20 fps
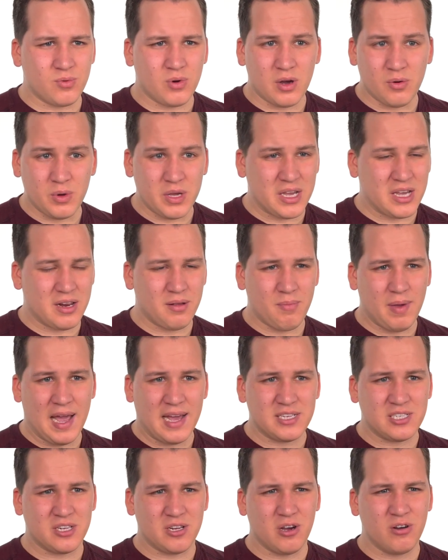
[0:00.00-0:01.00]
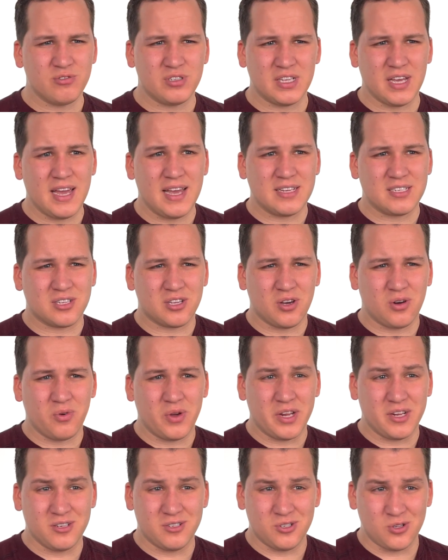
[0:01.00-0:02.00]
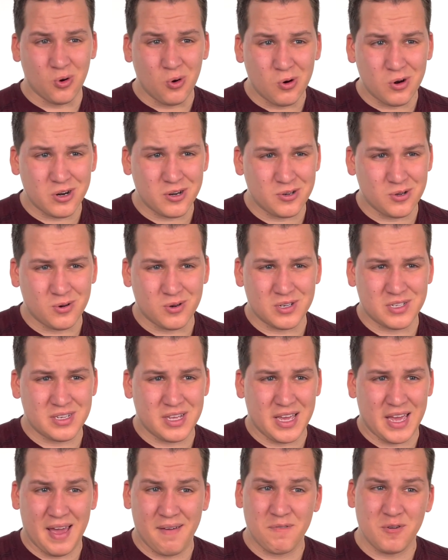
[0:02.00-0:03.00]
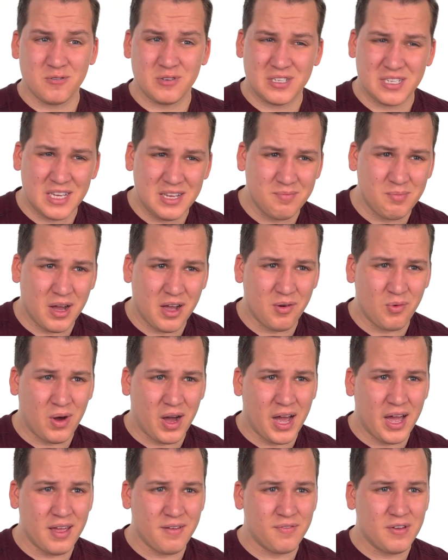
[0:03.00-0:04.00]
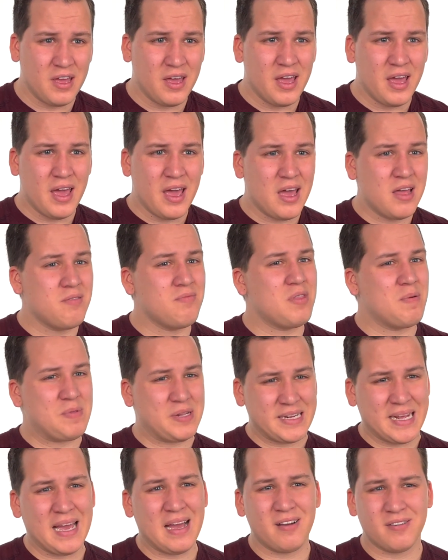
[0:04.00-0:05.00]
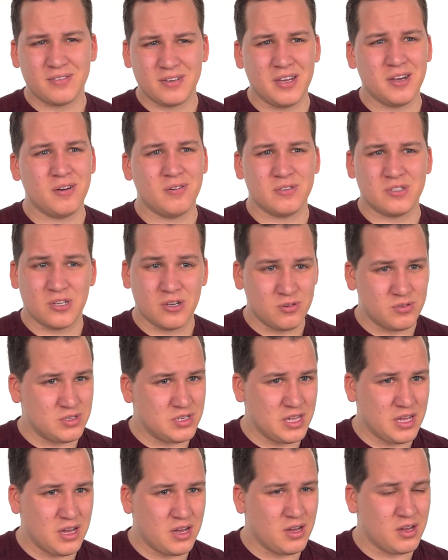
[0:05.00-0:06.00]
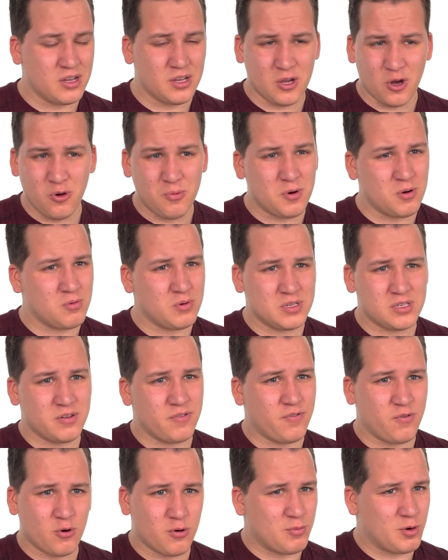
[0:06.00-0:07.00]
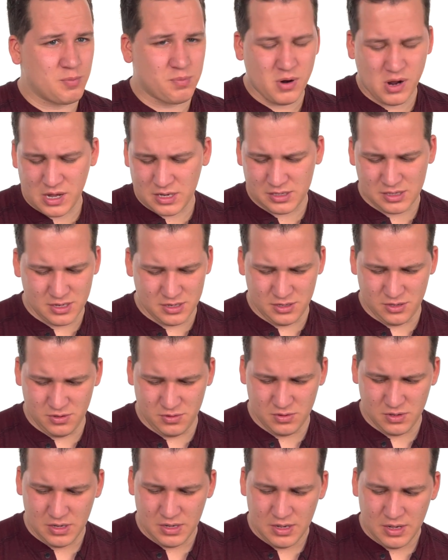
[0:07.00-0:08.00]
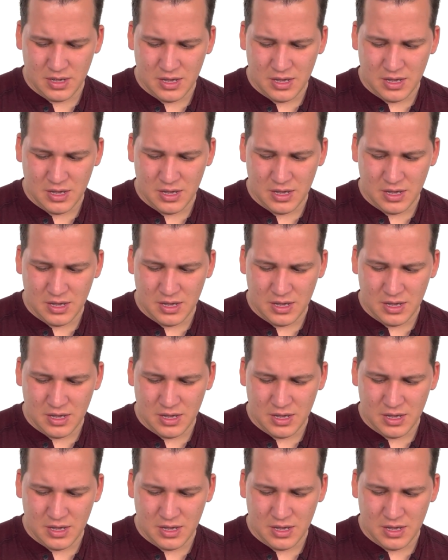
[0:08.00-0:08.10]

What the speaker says: Well, we can imagine Hosea's going door to door saying, have you seen my wife? And the town knows Gomer was a former prostitute.